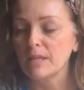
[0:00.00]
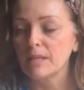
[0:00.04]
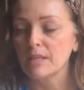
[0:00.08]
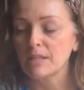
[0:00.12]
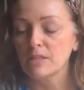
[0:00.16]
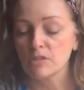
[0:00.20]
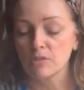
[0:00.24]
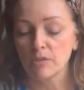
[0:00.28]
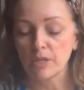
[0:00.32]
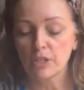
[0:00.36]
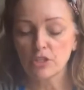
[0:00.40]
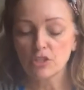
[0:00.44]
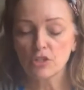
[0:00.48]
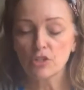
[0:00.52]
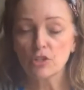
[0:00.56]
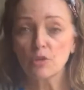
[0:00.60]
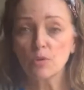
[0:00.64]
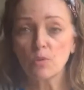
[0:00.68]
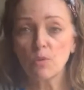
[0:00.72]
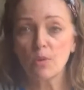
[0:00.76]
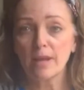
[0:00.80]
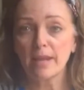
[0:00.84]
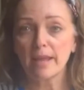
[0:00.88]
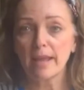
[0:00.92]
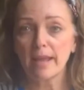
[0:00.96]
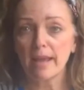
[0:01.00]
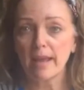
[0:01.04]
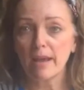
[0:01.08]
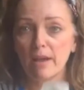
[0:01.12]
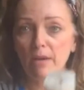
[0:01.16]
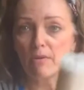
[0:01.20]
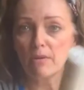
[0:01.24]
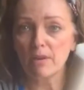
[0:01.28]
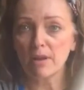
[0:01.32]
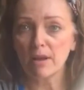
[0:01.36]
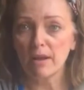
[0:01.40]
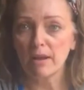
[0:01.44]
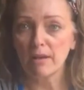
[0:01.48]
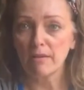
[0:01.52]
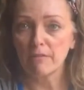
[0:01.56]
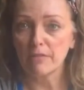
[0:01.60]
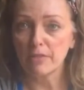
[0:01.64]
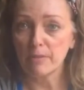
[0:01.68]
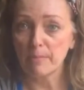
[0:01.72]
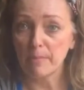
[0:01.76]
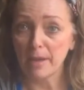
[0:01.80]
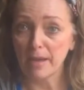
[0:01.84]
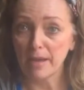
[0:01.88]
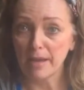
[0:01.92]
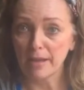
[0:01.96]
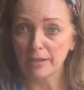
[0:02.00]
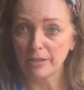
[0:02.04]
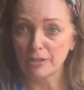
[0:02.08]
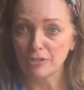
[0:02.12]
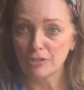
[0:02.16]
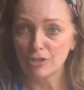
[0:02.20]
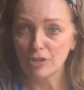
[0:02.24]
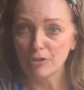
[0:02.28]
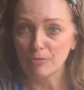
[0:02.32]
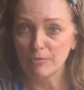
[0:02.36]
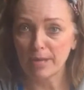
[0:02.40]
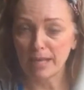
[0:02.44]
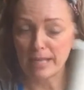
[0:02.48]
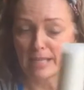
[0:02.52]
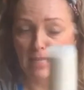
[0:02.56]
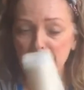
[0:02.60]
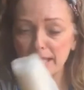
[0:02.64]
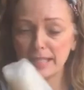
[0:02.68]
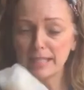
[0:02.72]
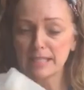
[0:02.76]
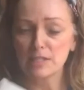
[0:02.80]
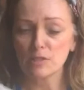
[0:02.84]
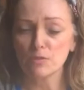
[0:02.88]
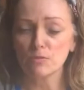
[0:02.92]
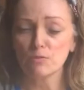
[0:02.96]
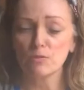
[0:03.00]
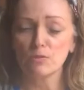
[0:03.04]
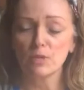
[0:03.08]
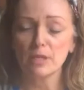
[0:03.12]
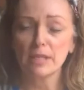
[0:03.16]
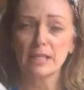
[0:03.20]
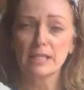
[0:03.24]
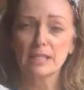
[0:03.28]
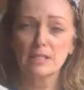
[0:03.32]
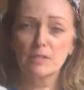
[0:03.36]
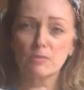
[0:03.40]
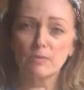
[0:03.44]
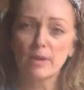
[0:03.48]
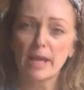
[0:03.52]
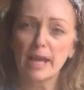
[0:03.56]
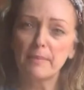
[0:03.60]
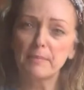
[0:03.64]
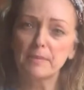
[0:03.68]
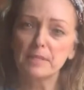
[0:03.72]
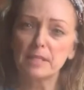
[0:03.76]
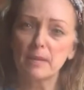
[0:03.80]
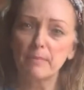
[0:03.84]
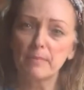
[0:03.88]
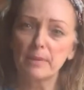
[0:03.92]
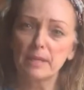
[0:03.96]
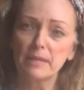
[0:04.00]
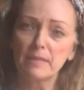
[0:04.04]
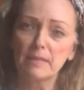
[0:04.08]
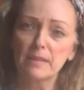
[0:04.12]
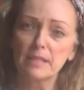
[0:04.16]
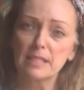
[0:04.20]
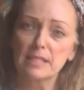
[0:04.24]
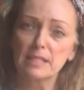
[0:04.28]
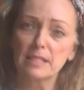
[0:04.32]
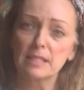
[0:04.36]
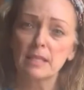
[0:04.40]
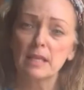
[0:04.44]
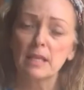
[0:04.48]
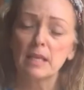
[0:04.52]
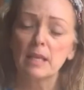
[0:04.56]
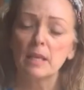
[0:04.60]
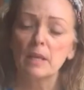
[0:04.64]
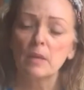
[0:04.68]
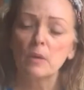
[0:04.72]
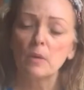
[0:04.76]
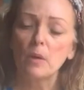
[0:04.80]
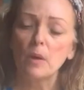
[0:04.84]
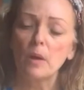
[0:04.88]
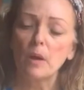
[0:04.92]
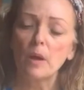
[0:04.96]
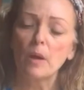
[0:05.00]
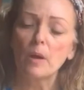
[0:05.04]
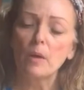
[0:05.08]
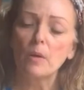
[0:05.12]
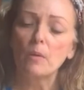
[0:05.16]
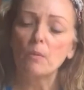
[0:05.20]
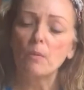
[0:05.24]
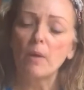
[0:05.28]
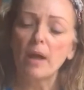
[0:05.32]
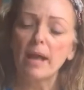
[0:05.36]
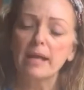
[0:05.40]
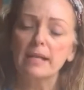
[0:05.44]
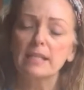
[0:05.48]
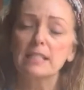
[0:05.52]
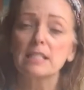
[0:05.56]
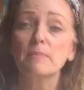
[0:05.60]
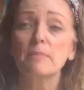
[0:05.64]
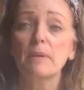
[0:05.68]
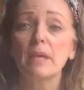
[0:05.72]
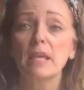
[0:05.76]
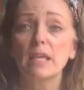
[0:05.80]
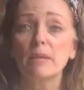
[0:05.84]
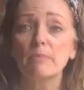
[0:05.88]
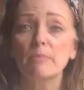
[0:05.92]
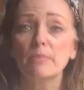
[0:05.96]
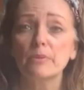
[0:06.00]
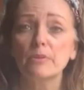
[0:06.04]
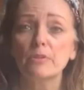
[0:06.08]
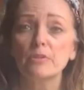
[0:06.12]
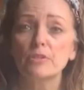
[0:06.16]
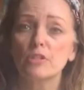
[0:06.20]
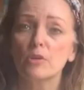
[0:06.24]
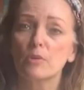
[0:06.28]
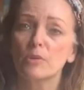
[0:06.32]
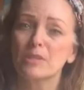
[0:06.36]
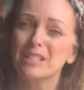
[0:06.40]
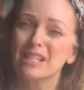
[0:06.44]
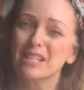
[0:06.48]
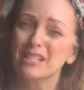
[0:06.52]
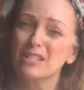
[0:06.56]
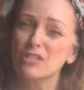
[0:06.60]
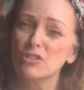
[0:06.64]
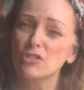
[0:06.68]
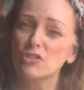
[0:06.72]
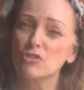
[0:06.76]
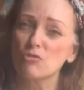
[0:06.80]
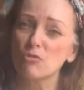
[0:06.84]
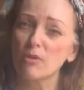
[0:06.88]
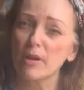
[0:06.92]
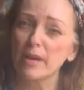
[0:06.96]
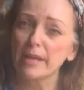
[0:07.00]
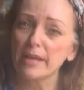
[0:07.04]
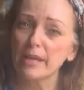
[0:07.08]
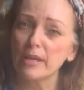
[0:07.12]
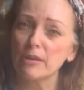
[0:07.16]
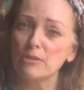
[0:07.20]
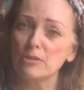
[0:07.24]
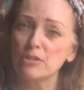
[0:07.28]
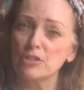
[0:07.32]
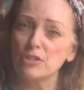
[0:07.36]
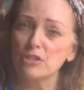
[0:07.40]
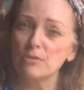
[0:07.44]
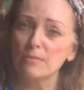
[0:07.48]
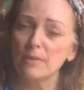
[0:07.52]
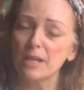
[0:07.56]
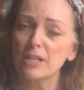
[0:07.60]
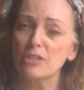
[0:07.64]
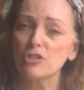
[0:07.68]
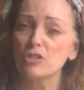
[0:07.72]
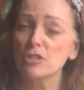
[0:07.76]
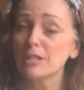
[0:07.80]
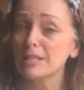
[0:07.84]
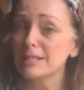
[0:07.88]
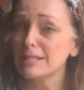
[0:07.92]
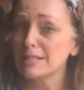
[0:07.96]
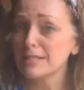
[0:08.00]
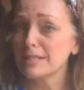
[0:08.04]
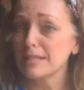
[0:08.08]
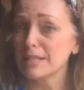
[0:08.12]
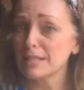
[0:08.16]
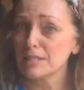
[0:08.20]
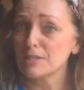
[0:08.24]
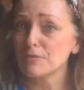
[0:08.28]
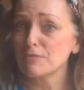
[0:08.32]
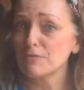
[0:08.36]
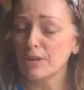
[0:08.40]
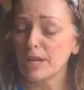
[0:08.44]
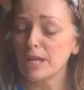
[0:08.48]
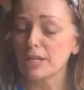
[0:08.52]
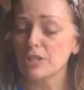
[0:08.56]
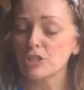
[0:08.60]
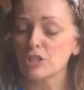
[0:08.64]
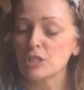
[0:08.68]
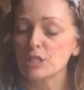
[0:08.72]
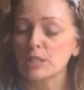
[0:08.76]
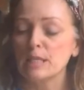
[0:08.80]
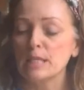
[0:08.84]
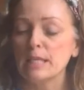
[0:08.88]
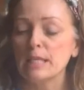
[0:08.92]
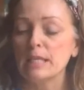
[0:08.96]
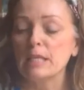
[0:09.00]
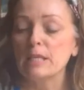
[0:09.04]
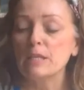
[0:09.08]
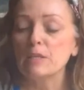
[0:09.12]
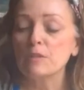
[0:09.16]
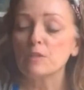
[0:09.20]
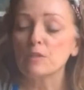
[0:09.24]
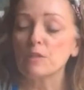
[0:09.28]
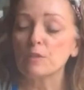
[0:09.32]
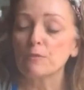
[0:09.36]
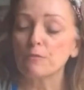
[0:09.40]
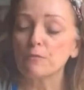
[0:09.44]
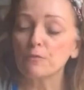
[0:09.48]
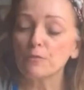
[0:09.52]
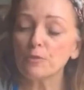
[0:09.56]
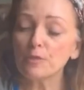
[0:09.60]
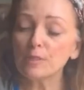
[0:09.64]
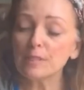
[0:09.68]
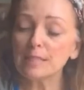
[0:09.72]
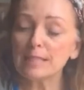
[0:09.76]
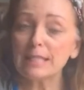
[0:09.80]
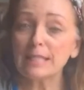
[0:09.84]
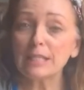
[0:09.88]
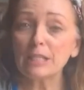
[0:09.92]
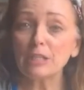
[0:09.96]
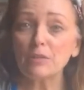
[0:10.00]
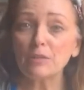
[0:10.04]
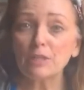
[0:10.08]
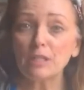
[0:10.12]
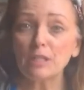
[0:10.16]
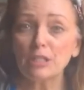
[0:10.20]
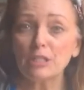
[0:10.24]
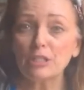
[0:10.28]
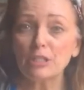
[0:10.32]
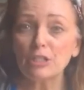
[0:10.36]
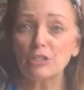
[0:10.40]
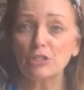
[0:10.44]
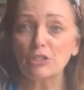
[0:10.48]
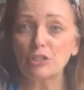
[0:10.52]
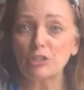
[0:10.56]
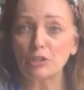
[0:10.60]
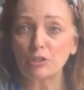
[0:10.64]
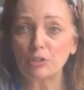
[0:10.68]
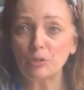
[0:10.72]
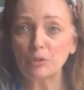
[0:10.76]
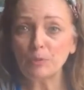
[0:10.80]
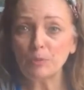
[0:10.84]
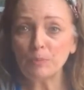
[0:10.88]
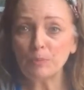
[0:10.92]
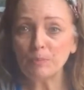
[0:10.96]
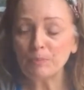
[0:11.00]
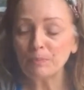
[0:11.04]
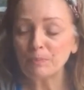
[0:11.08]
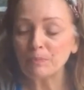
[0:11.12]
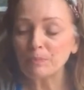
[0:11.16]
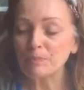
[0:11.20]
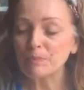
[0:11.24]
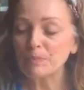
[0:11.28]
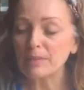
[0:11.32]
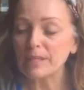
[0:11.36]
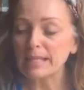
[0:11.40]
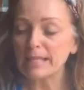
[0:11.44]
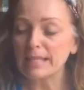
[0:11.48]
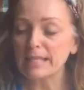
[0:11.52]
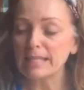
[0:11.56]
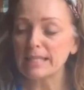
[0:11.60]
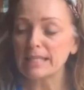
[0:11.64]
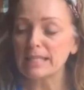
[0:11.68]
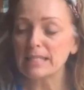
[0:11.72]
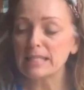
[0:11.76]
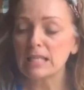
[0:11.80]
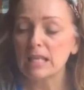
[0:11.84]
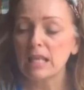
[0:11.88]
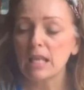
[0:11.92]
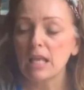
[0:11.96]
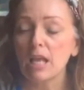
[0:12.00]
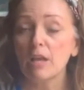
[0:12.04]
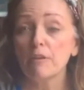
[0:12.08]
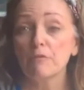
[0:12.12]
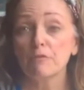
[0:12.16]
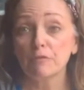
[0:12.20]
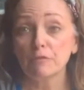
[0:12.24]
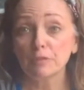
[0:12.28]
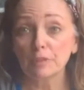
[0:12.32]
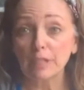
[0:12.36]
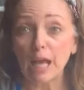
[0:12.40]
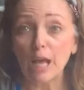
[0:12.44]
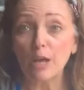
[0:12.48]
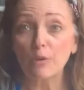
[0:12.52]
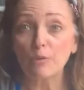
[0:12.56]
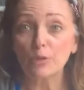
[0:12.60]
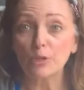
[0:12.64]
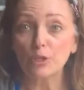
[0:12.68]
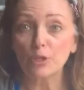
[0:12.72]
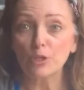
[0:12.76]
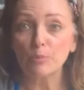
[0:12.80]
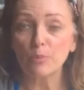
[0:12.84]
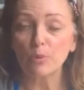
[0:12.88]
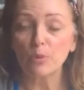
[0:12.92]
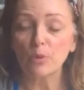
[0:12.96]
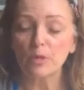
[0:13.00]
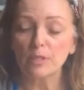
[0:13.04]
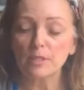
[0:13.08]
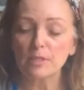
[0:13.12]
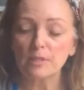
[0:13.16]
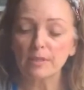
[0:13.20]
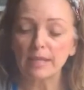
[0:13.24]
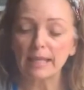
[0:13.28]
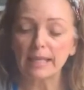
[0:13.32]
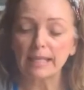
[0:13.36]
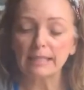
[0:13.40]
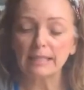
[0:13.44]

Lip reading: So I took one out of the package already. It's wrapped up in this wax paper so it doesn't dry out too much and it stays fresh. So the first thing you need to do is flour your board. So get a